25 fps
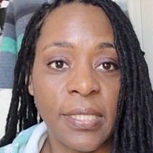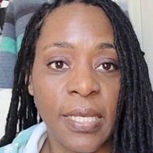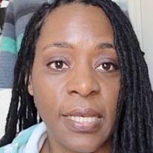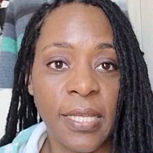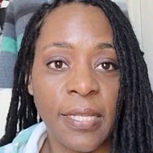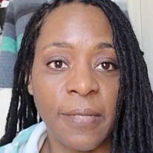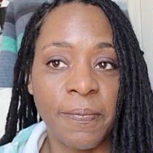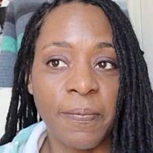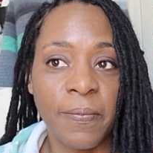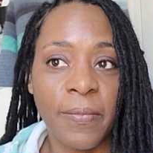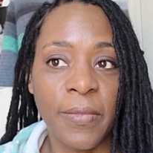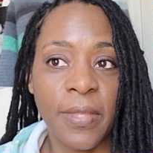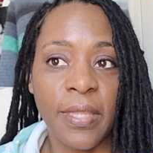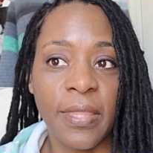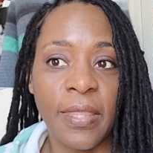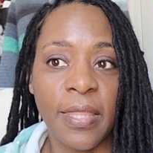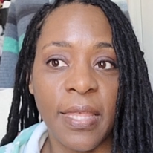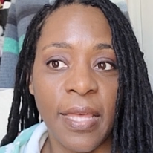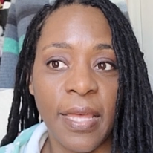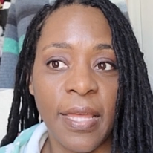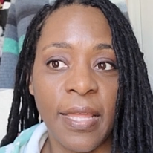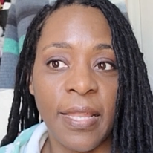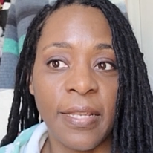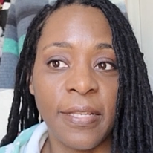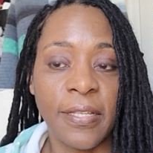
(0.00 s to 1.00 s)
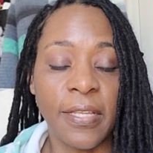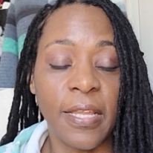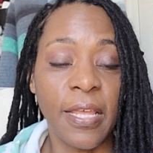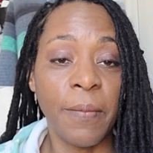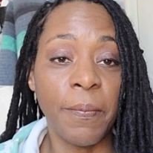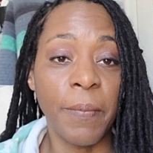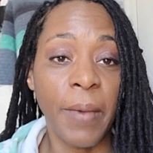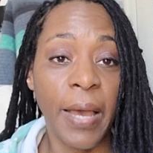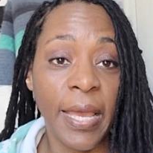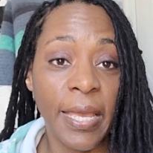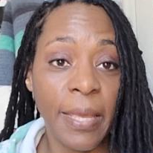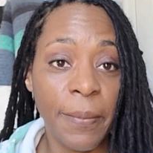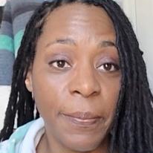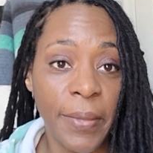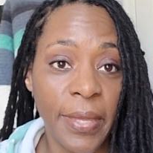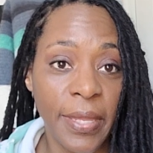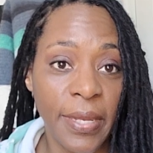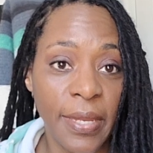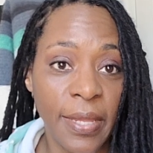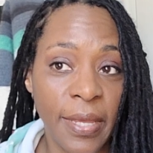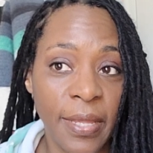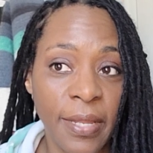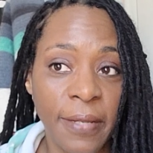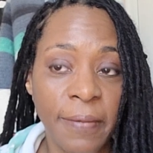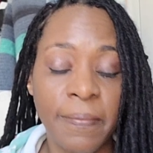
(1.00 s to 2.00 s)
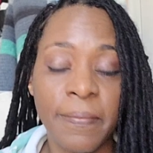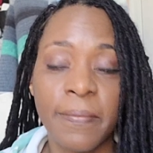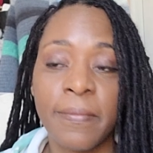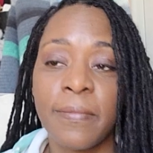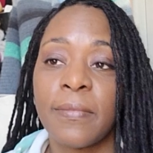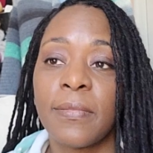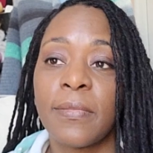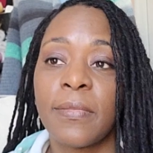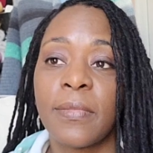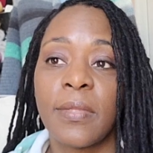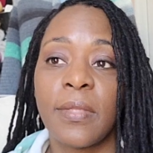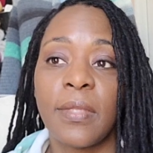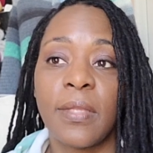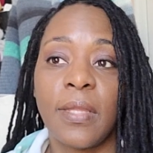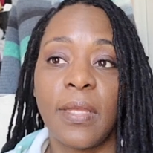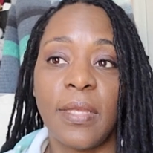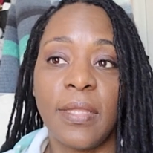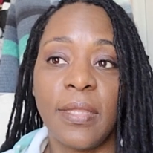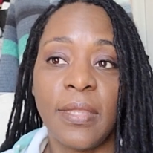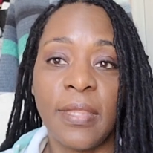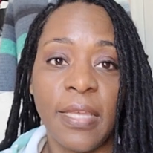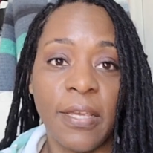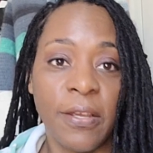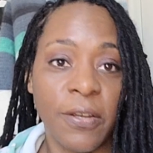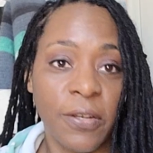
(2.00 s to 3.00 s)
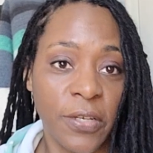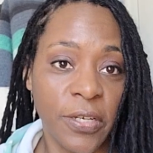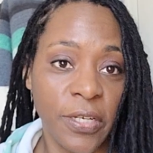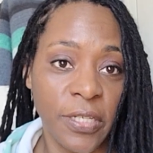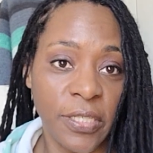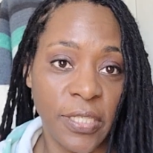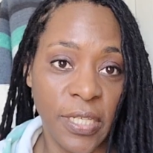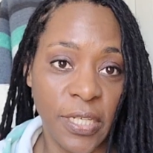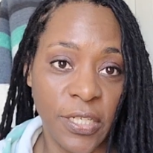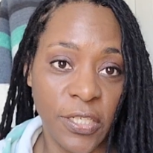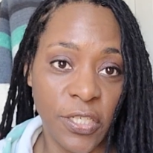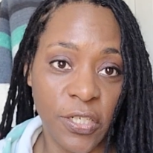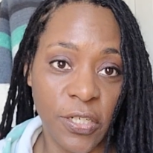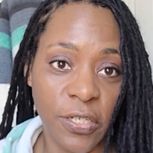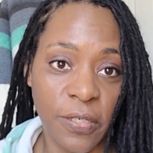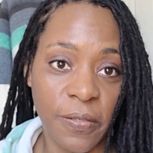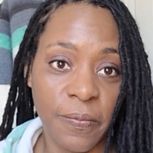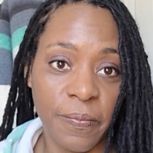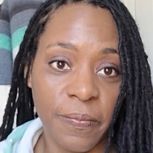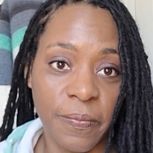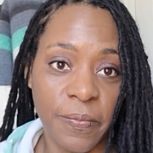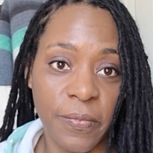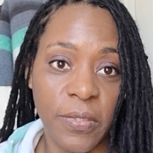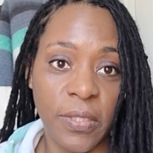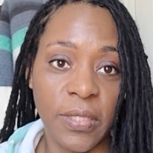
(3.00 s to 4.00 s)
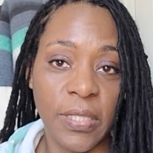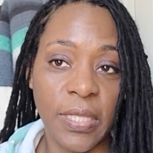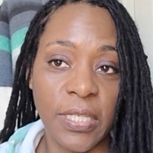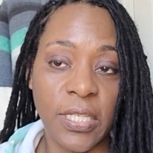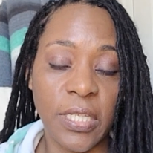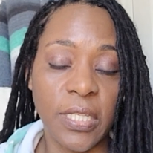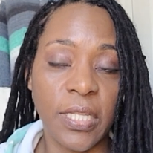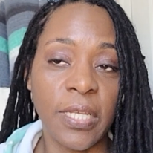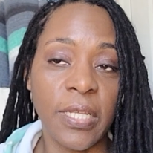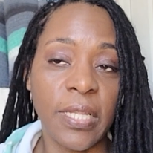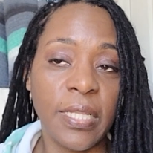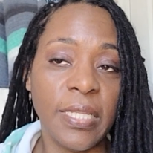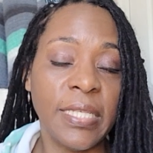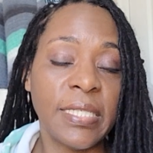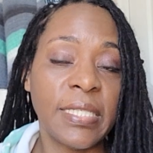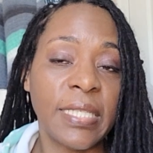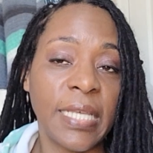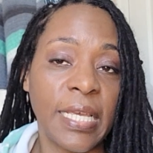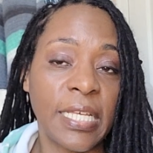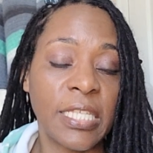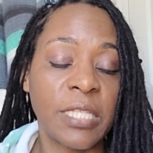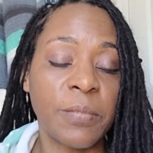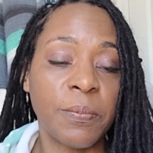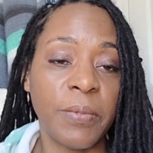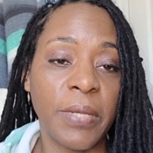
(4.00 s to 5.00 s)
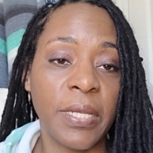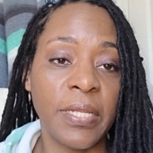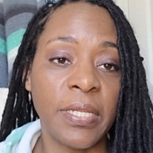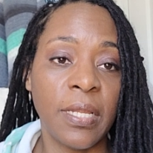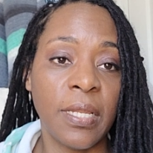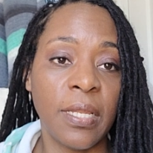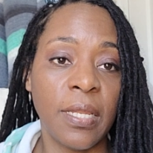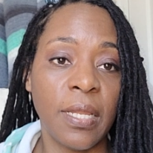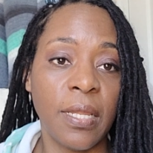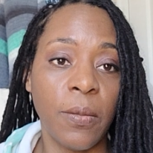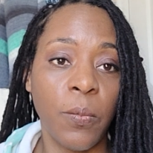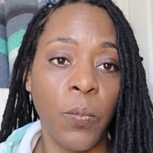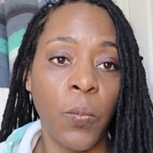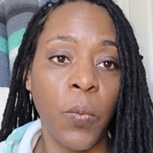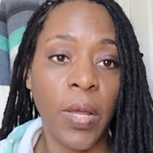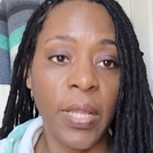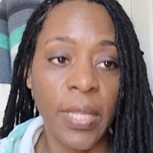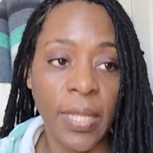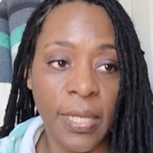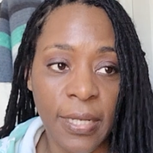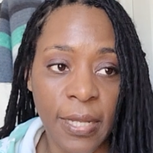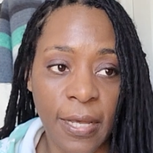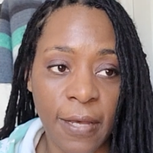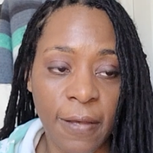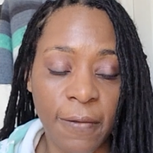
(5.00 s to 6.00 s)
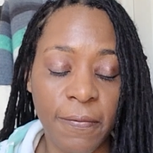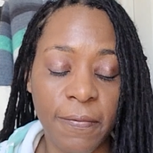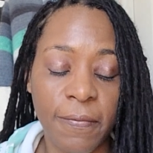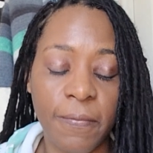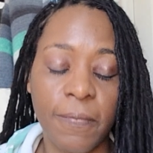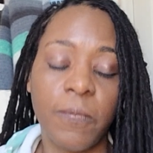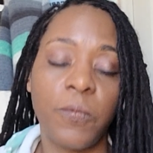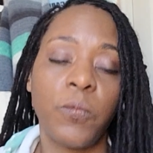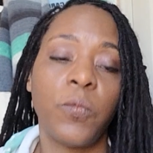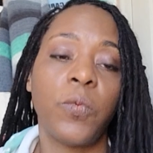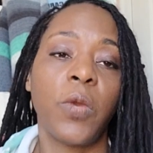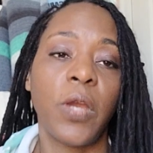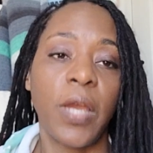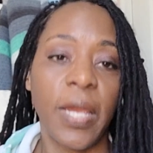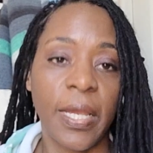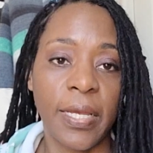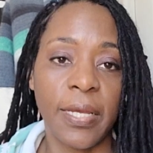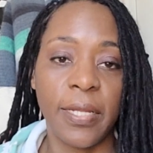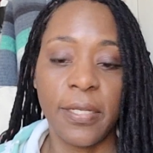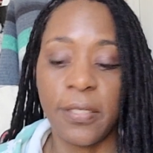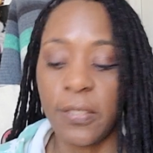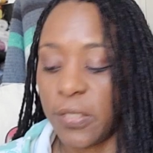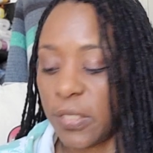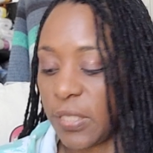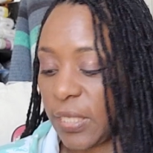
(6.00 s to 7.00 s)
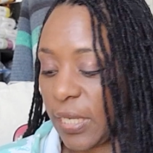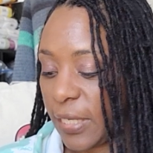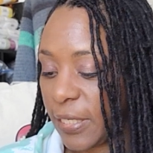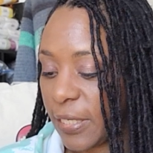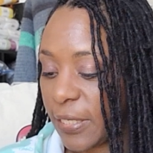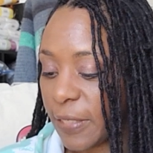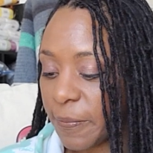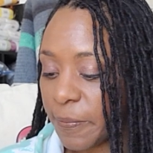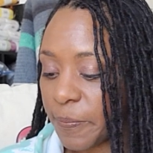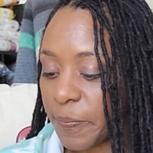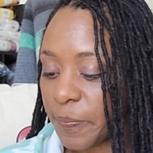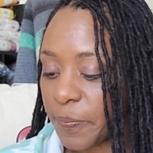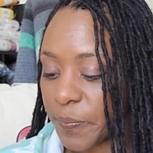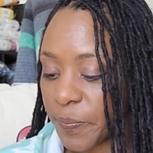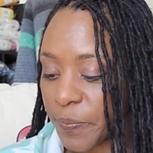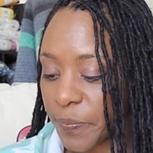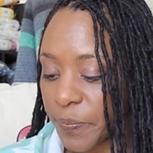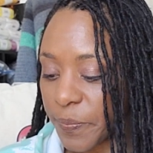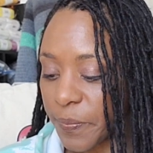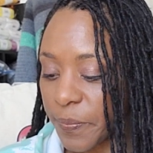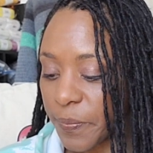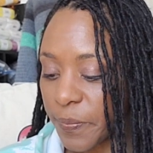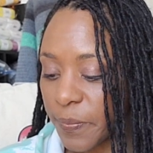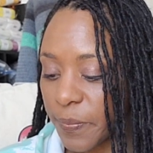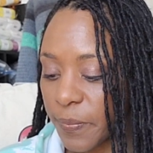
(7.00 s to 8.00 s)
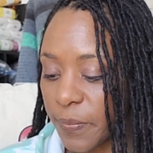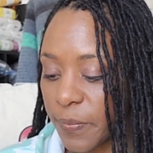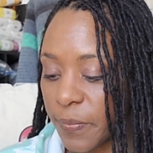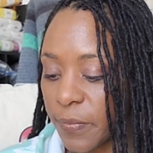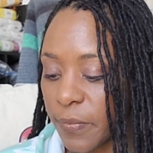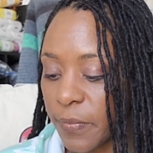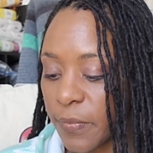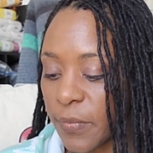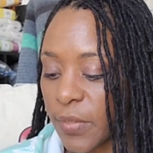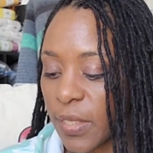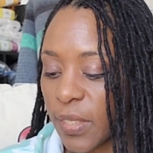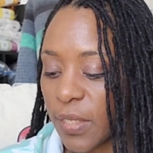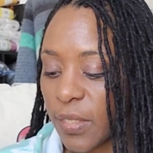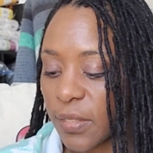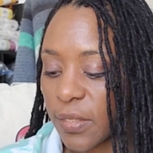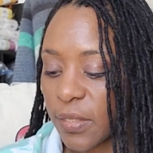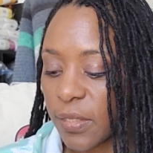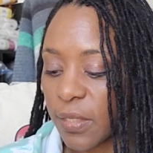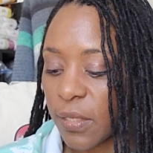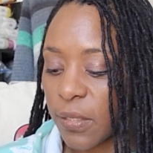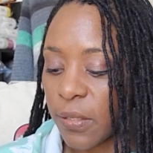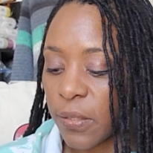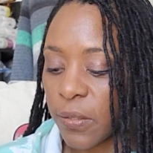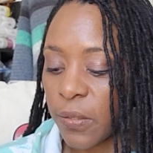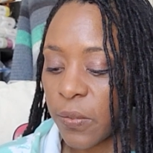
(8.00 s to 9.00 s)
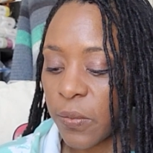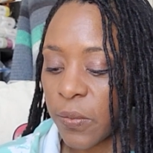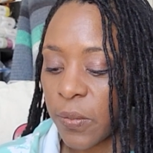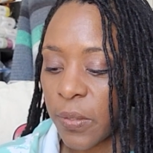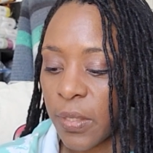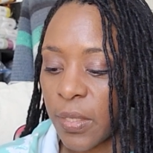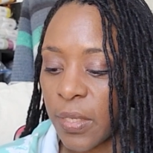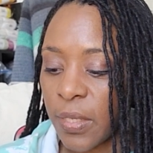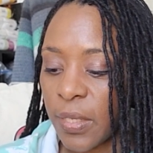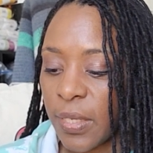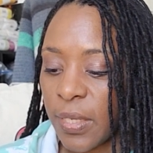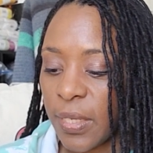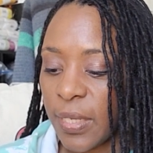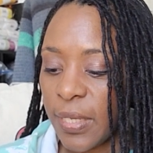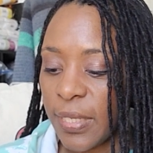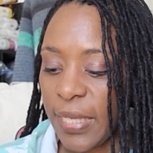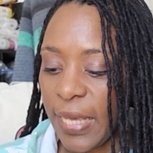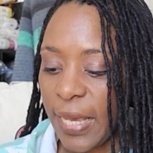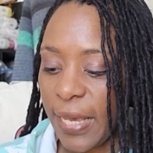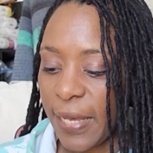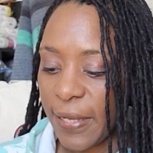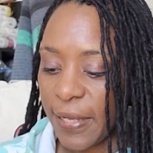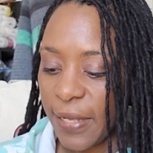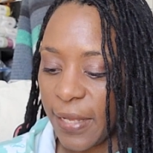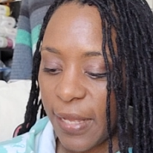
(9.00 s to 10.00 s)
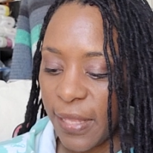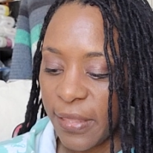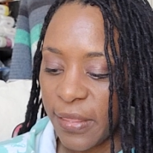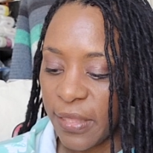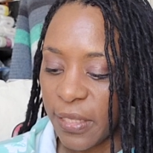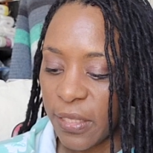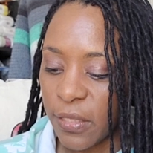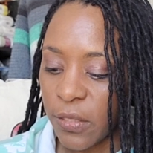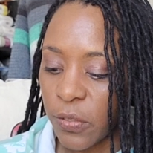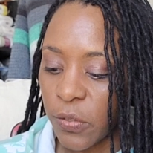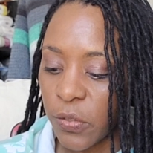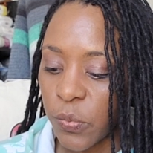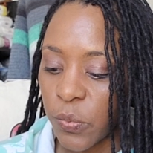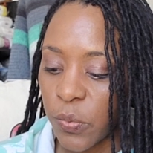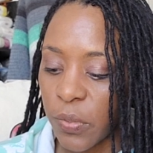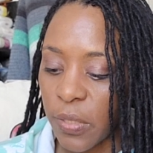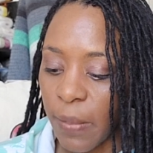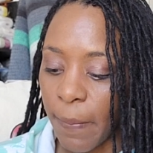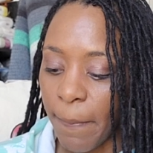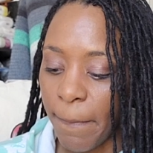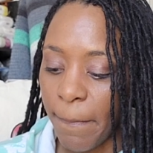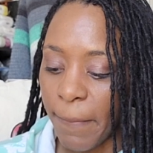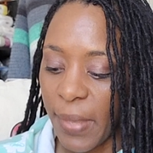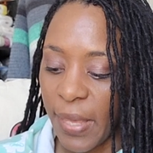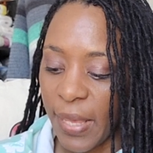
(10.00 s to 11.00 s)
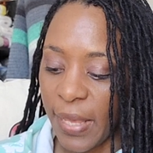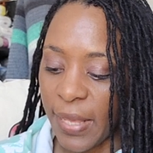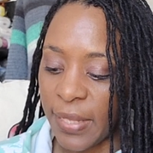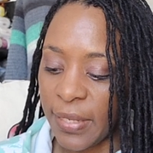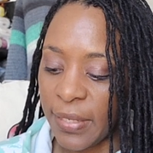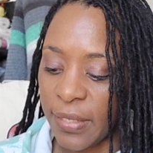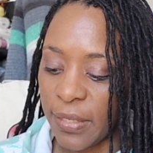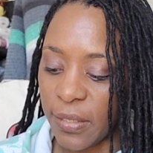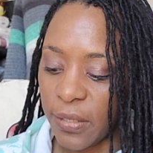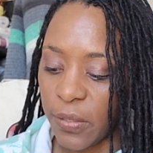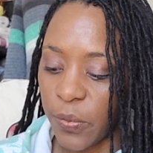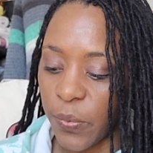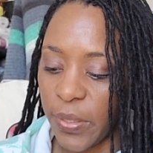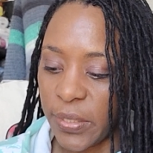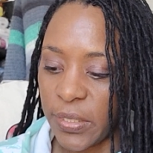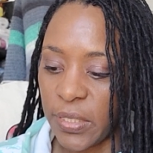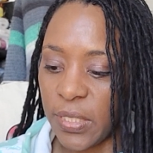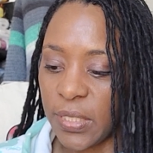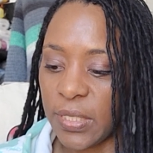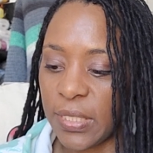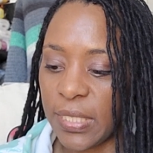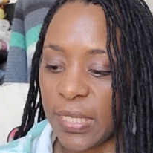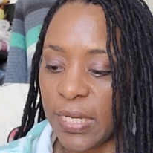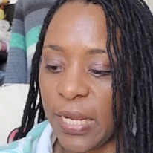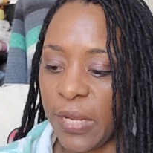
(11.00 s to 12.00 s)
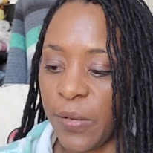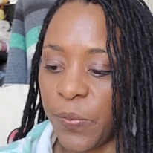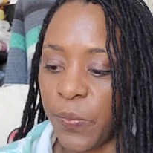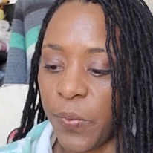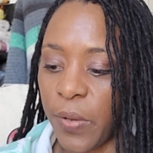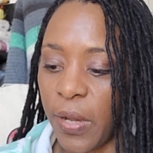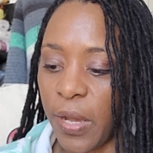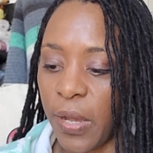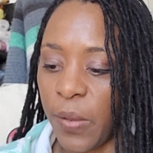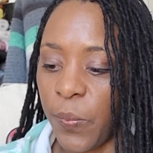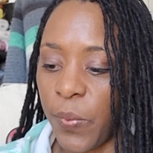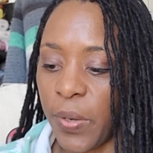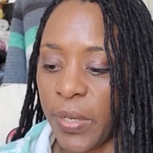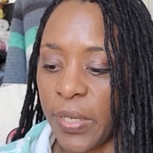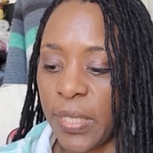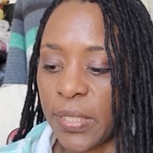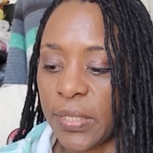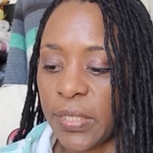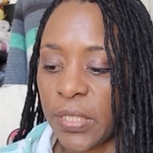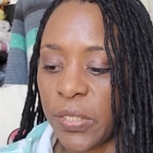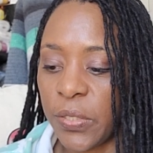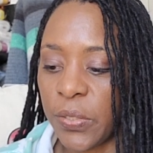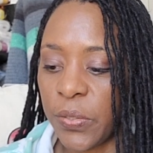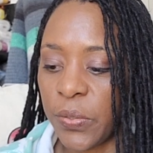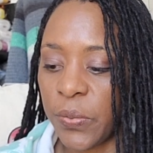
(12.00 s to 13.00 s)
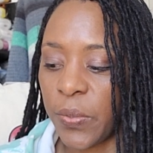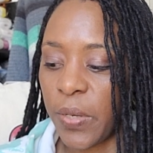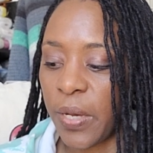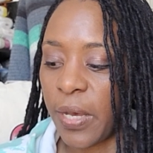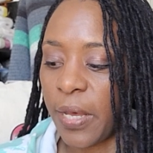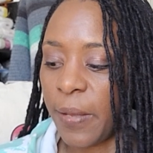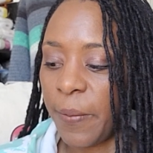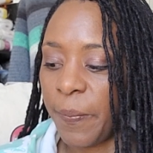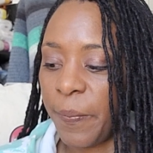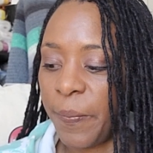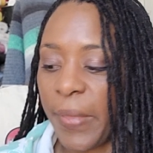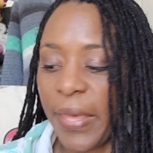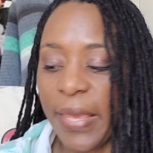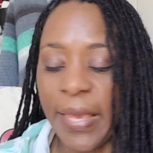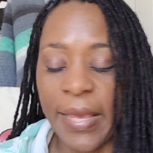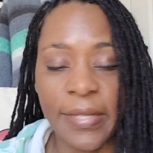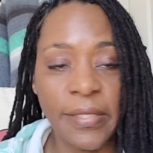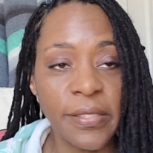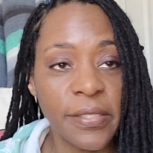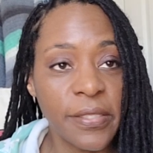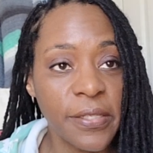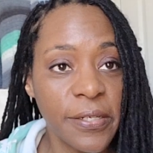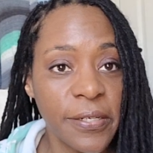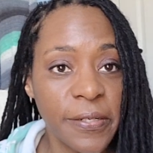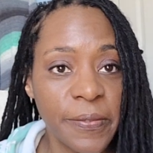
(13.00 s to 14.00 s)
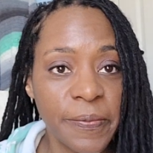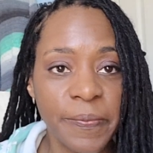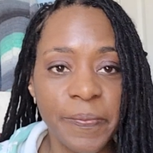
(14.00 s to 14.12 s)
it, then in my opinion, they're a good teacher. At least they explain it well enough where I can understand it. So yeah, I think those were the main questions that I wanted to answer